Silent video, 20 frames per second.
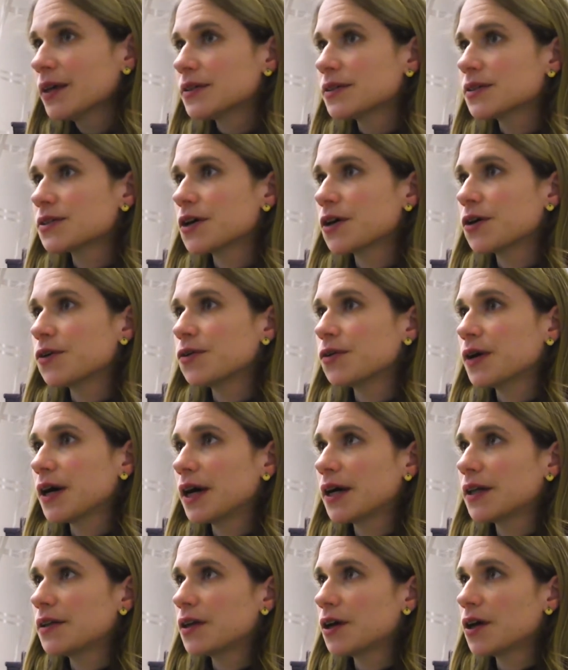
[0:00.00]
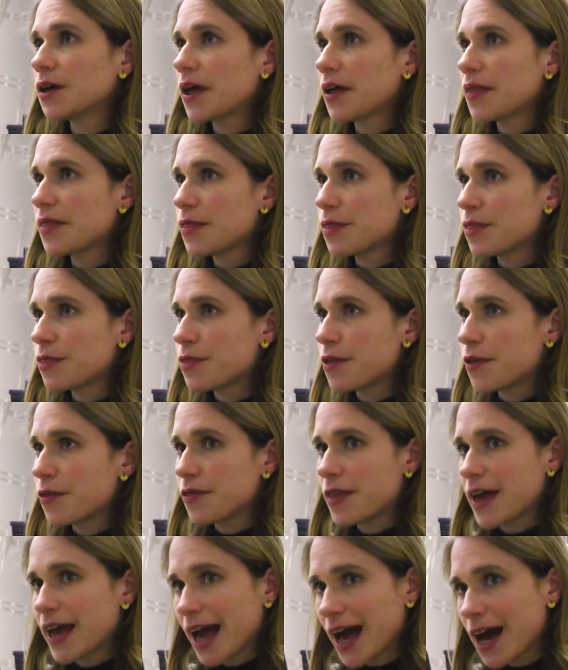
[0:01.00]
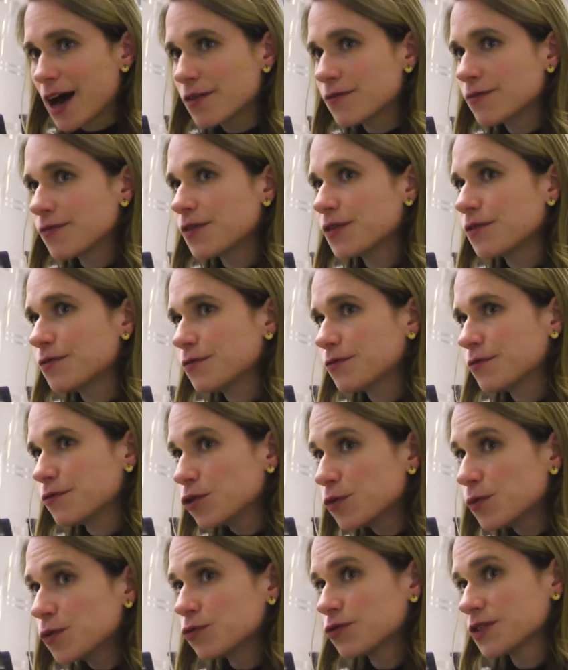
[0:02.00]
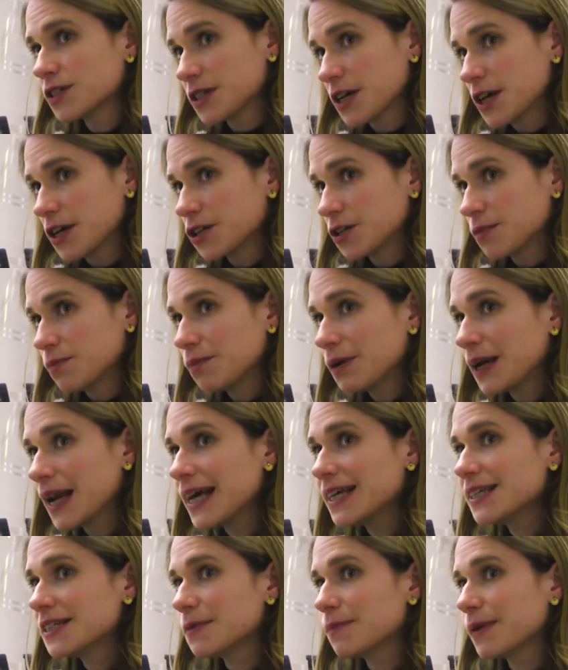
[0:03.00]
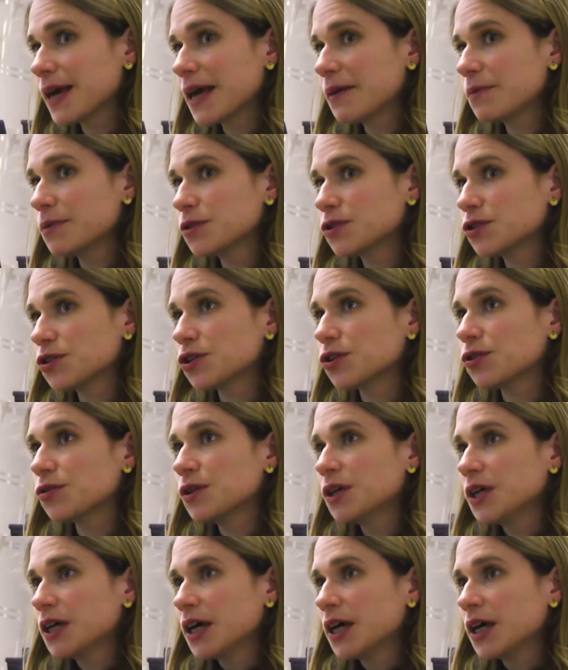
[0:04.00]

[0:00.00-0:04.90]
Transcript: so that they have the formal research in place to be able to